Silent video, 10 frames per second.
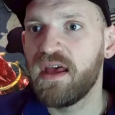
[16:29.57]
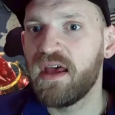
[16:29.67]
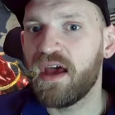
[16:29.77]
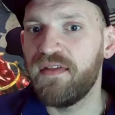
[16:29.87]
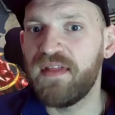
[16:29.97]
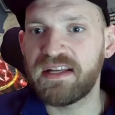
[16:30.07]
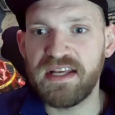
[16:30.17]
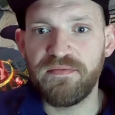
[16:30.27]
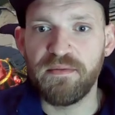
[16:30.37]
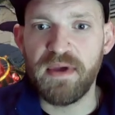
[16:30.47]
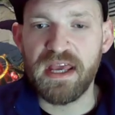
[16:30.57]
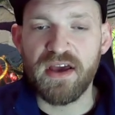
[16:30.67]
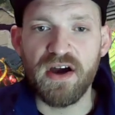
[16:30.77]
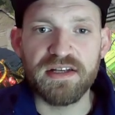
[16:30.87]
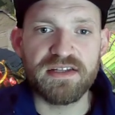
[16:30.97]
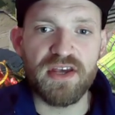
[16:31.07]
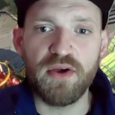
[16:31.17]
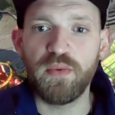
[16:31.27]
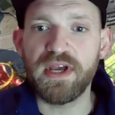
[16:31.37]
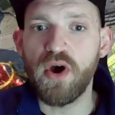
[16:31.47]
And that's it from me, guys.
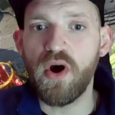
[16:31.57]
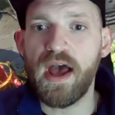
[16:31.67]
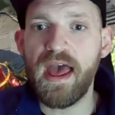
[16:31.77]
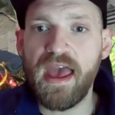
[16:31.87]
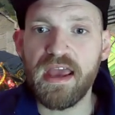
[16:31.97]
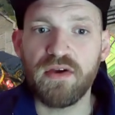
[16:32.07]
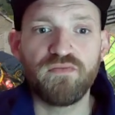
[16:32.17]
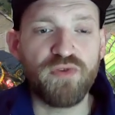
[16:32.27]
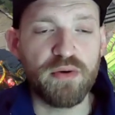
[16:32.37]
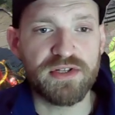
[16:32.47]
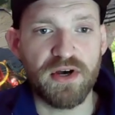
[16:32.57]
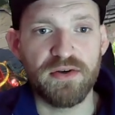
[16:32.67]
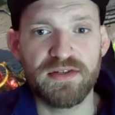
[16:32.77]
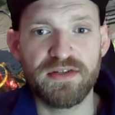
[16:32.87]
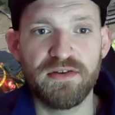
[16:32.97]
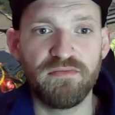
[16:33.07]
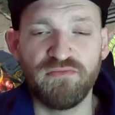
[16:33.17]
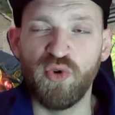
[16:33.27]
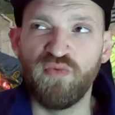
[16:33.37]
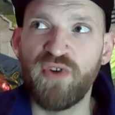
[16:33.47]
So we got a Rotos.
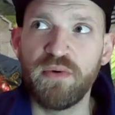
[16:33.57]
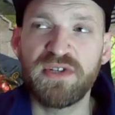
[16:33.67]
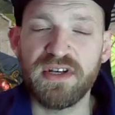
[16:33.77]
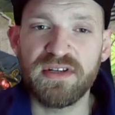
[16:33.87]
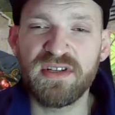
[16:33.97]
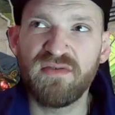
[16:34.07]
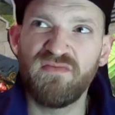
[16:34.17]
Or Rotus.